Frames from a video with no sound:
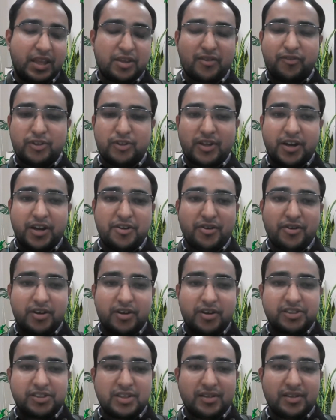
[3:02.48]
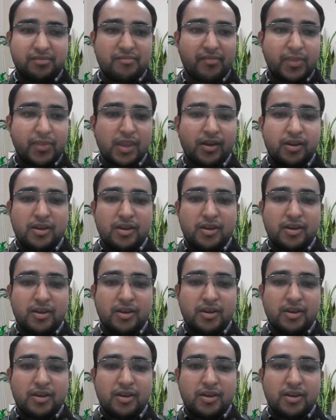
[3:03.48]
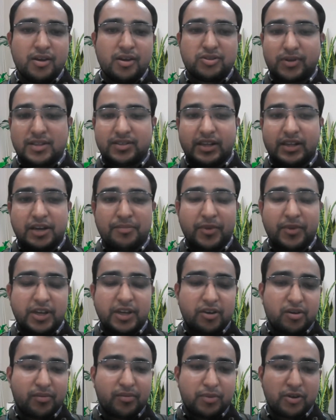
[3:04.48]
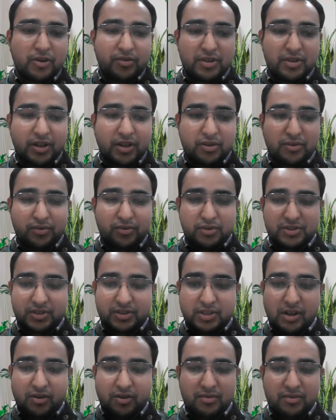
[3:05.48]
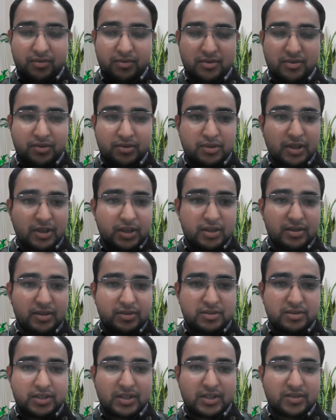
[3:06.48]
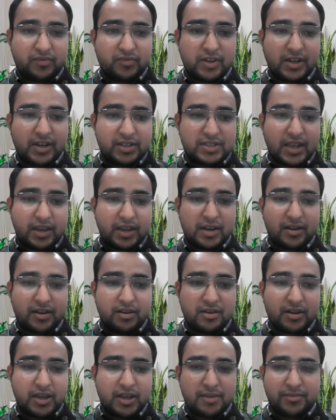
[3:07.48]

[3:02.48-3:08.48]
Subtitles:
Thank you for the introduction. So students, let me tell you about the course now. Okay, just wait a second.